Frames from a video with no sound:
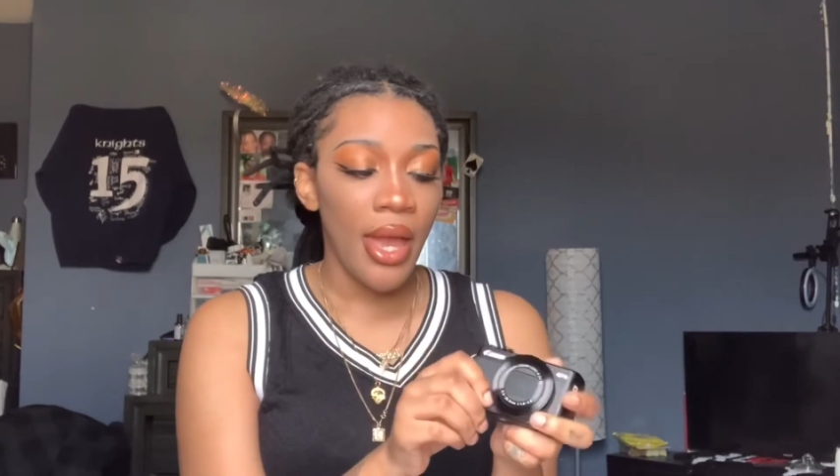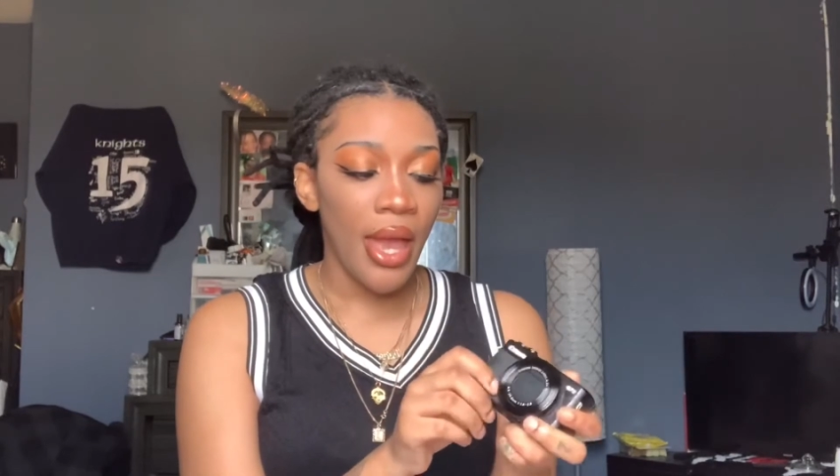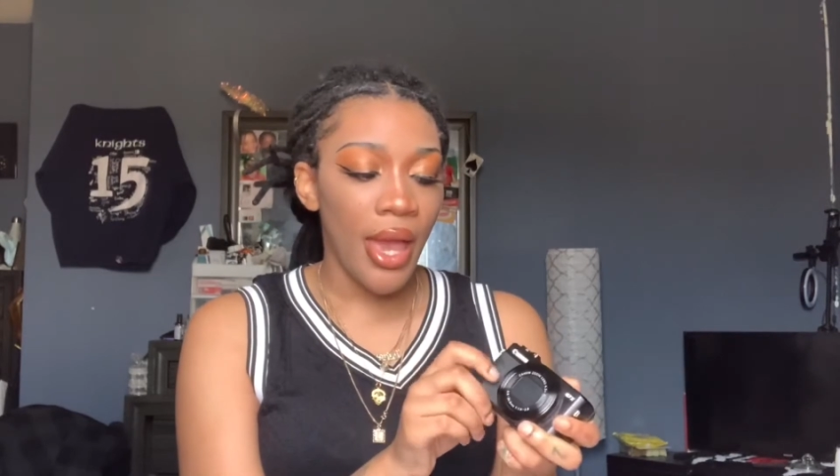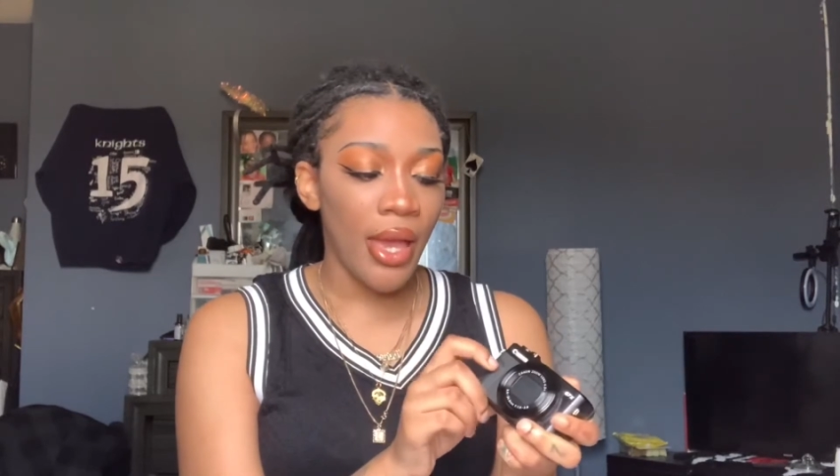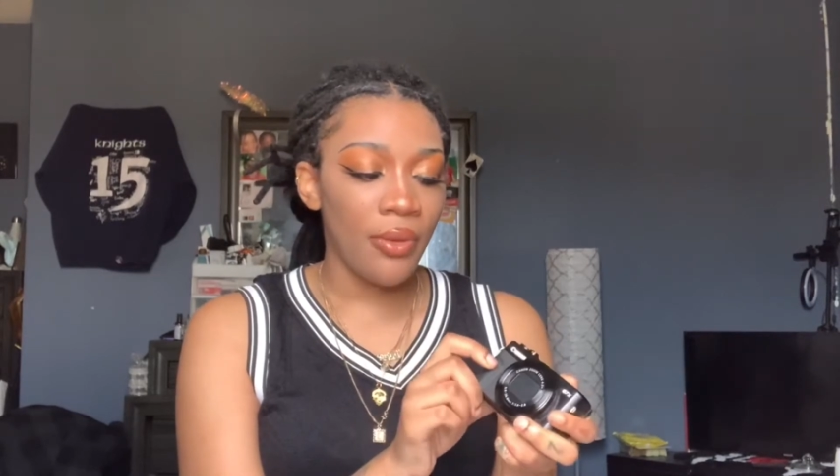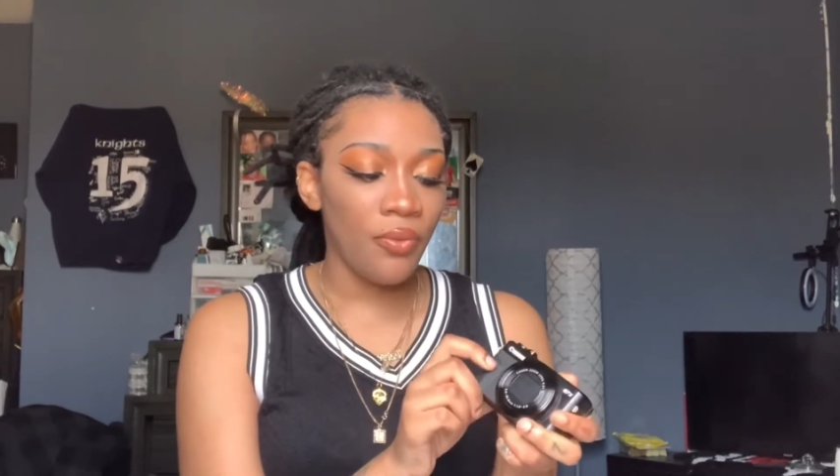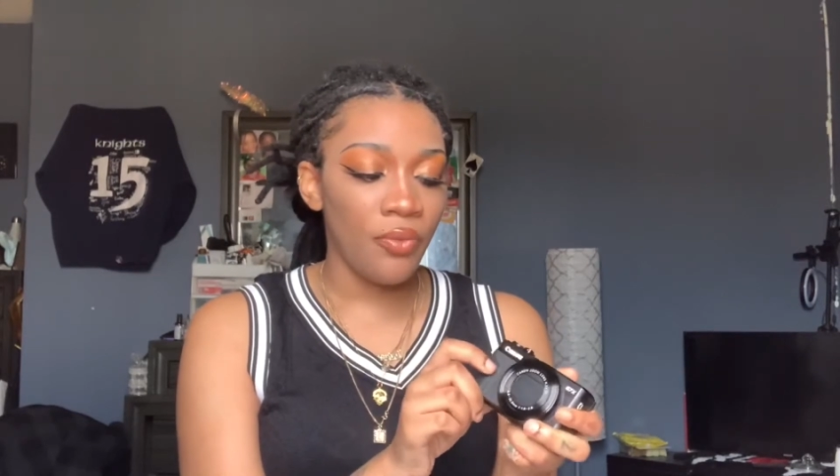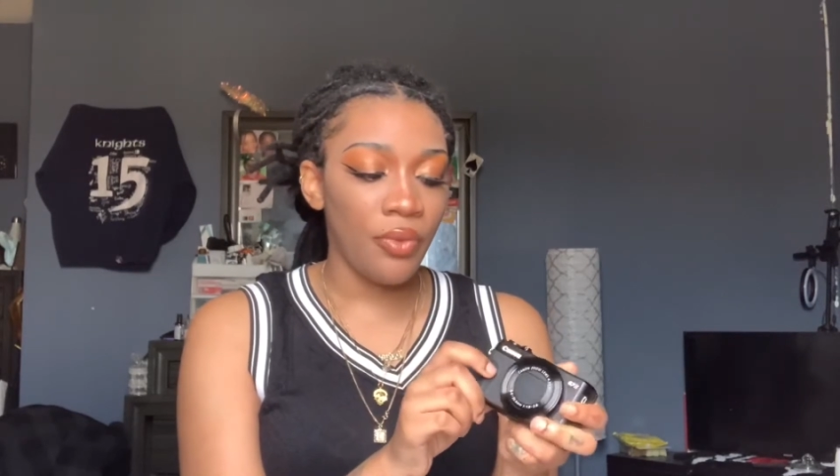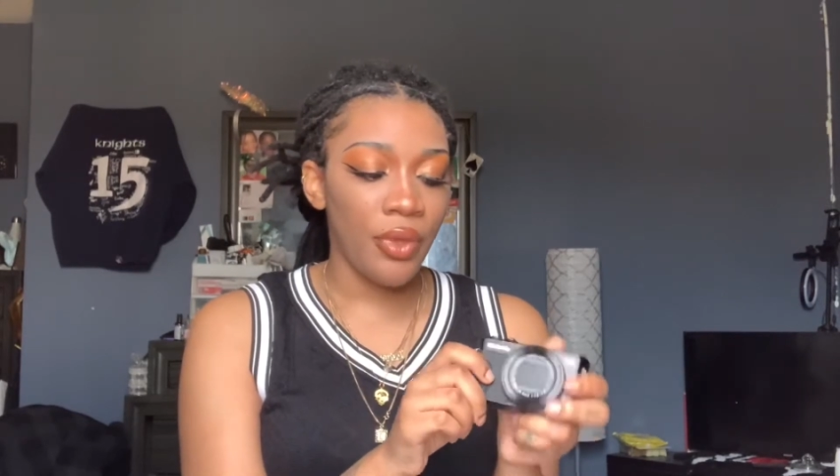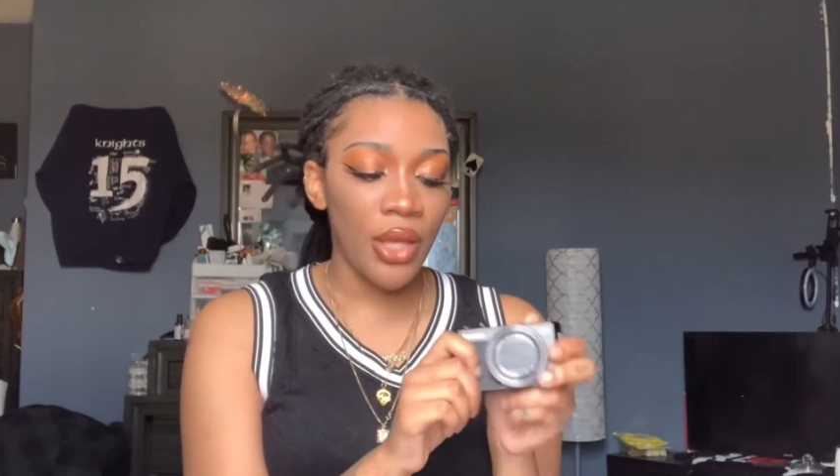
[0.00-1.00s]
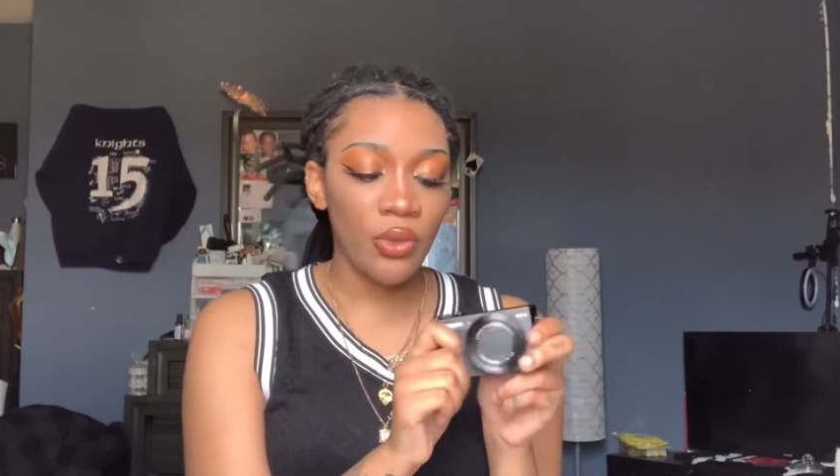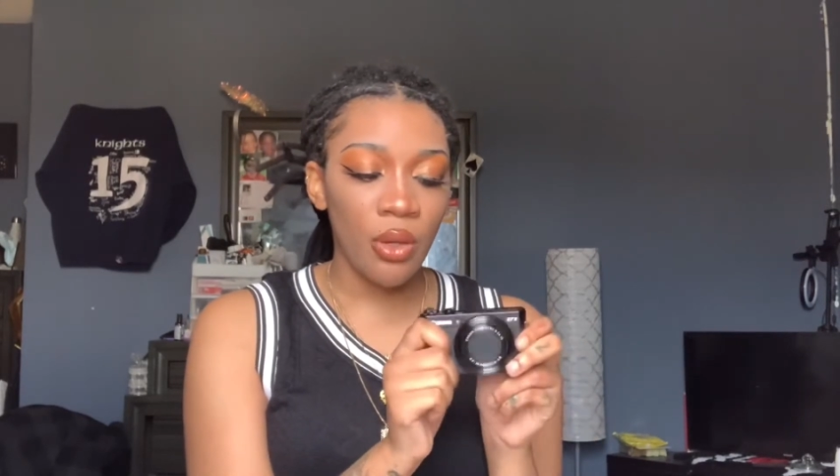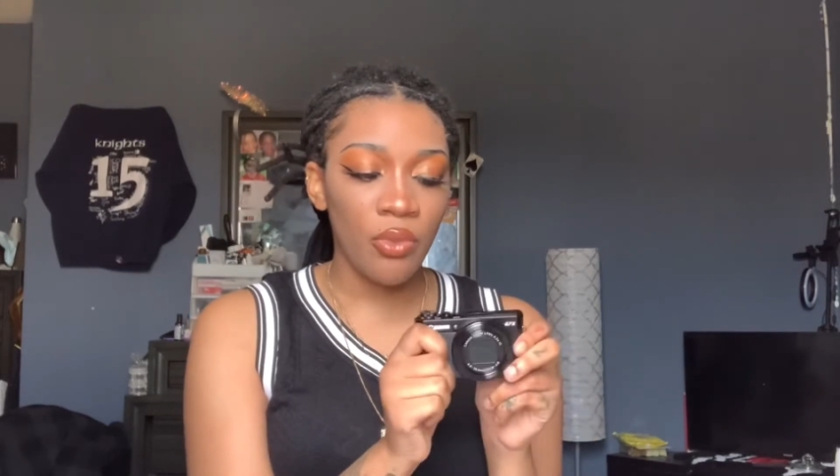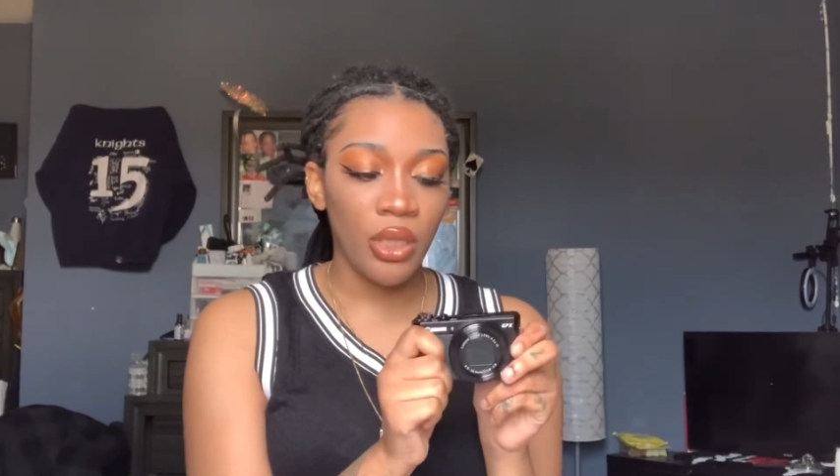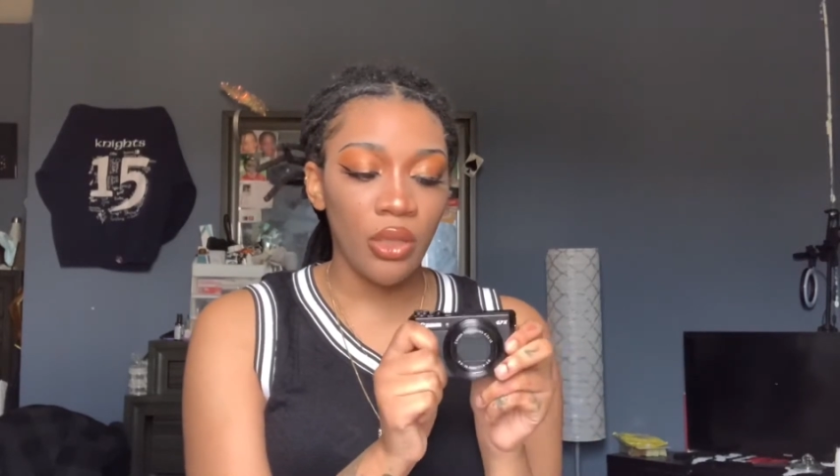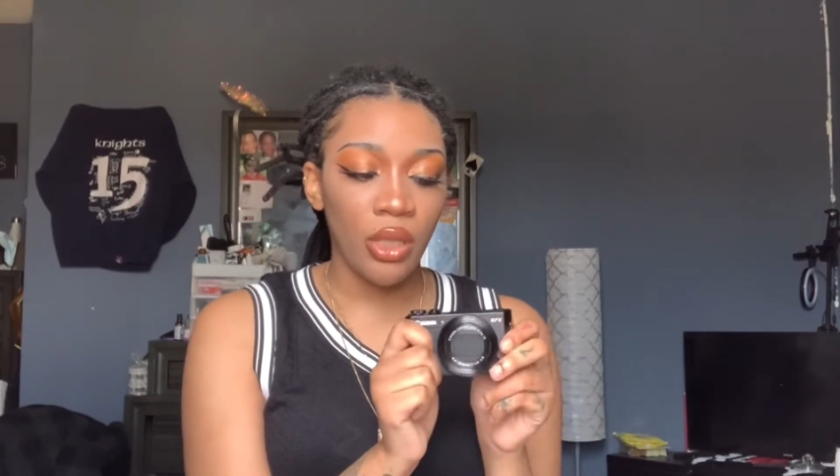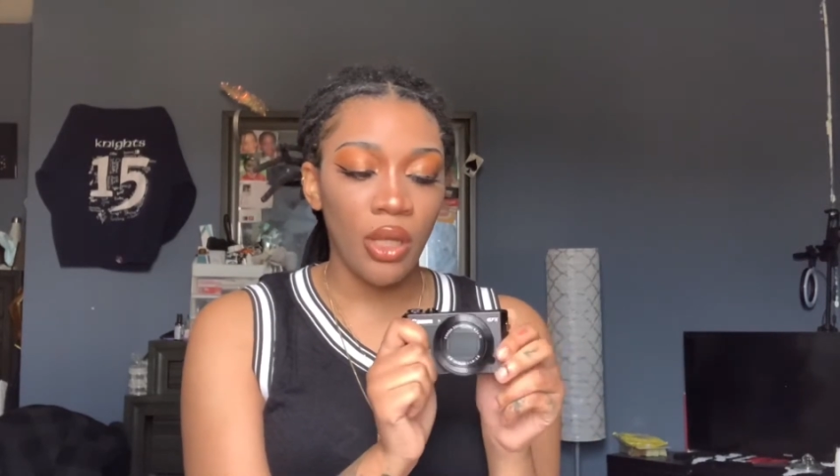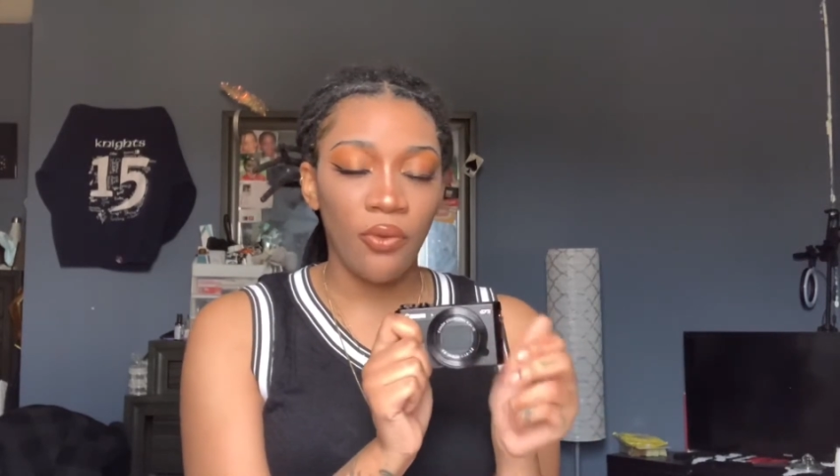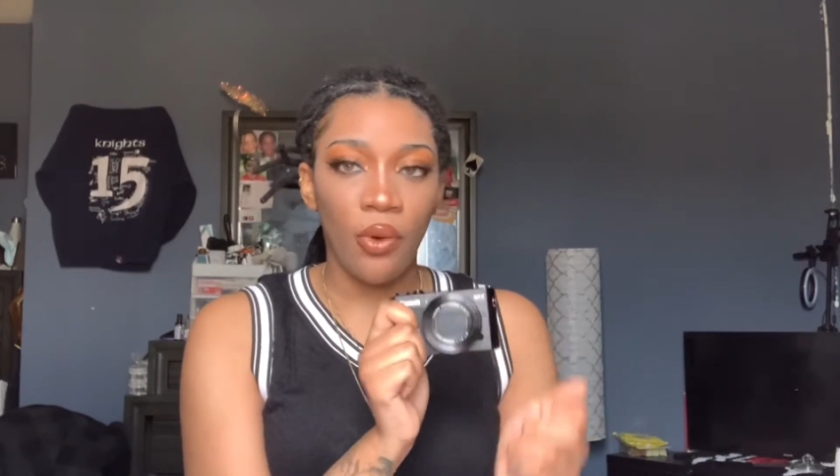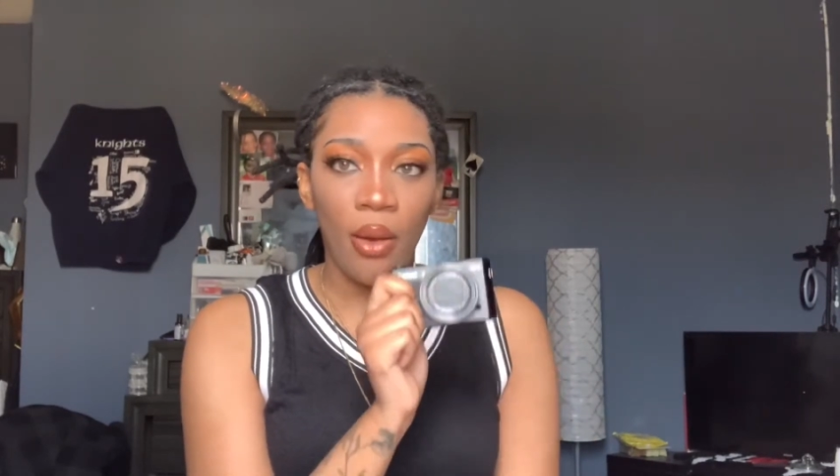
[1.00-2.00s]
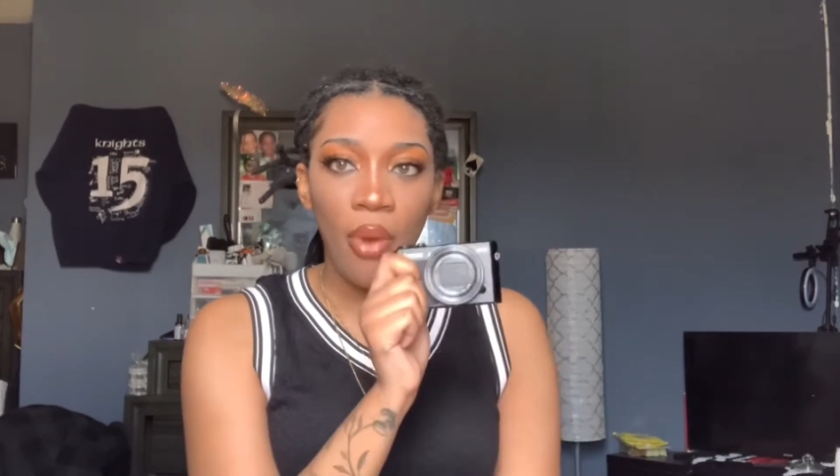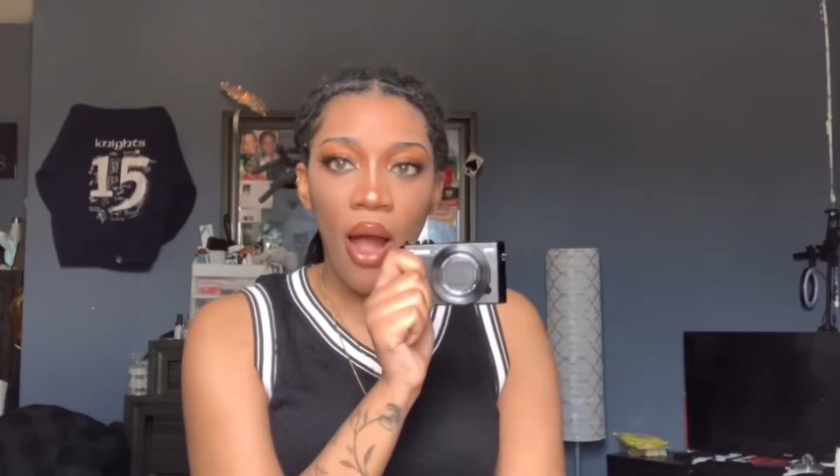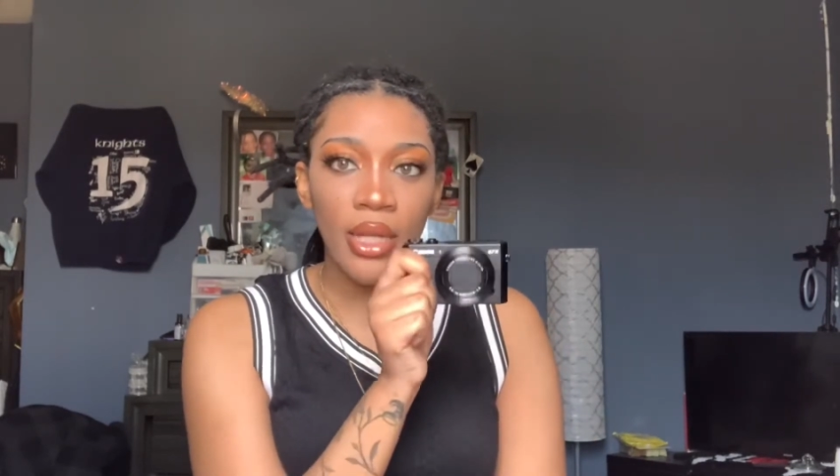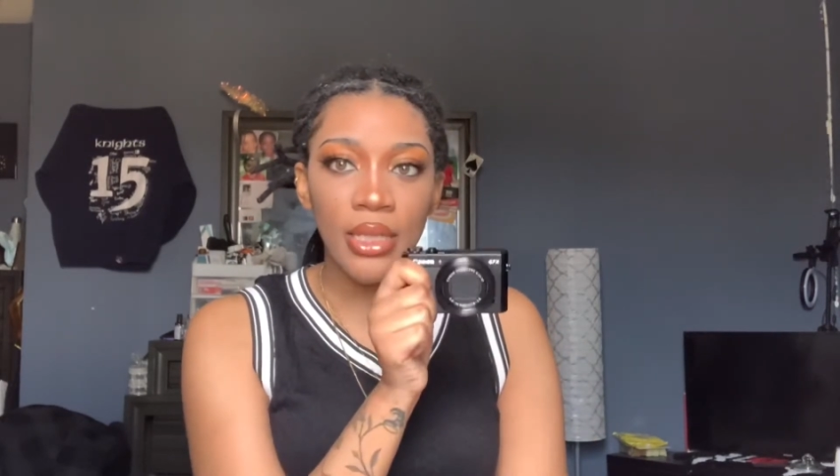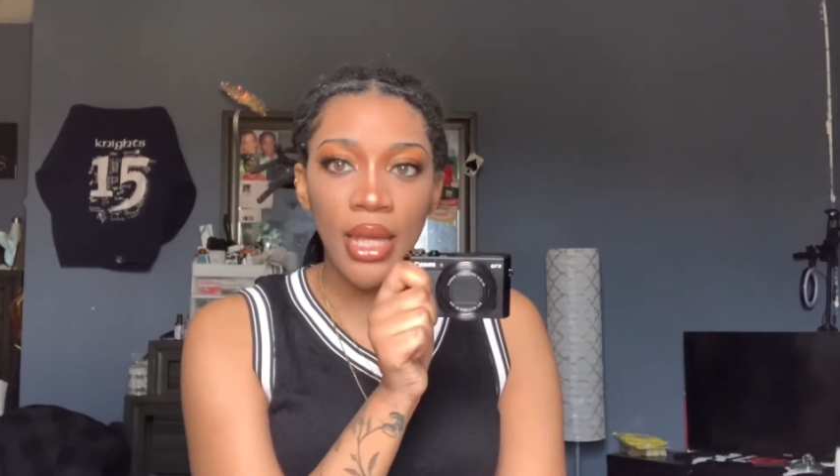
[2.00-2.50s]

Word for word: and that's what I'm really looking for a pocket